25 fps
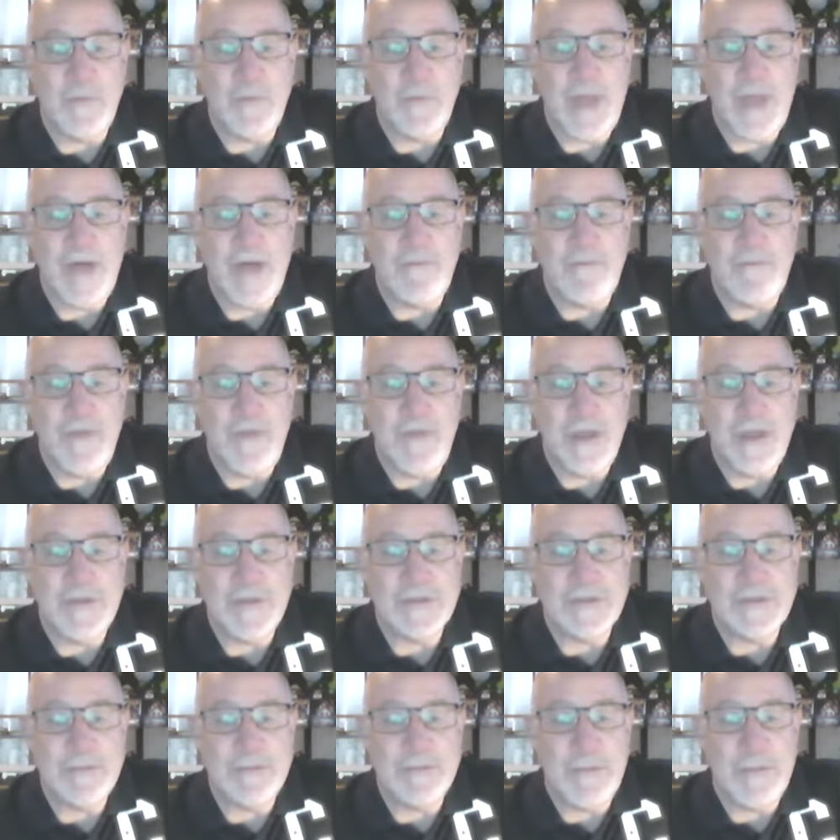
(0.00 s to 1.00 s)
without faith
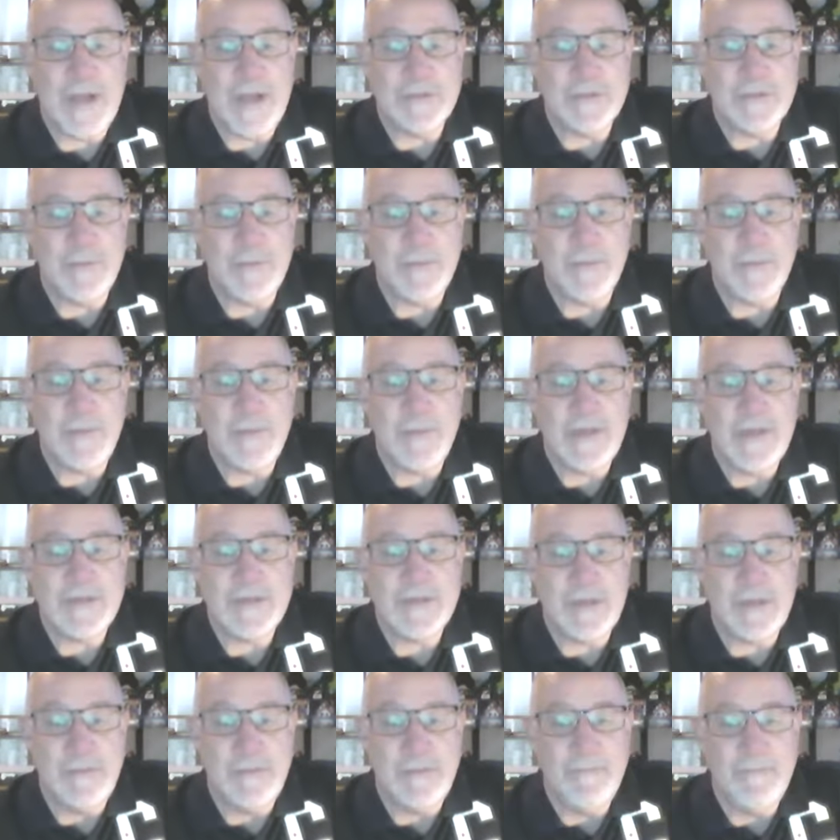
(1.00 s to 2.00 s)
it's impossible to
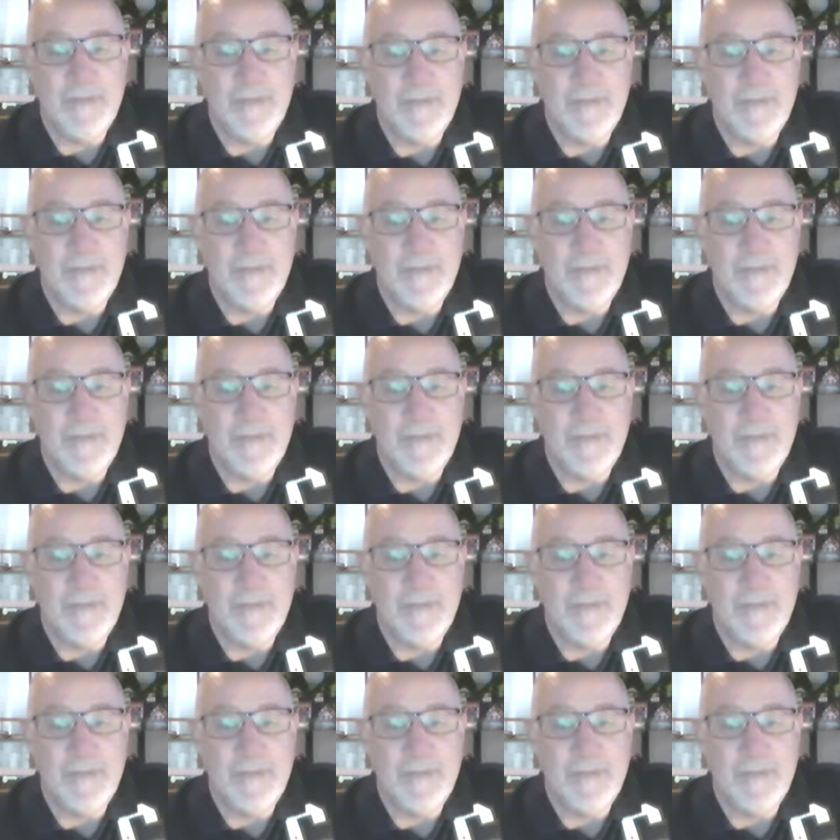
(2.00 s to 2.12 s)
please him.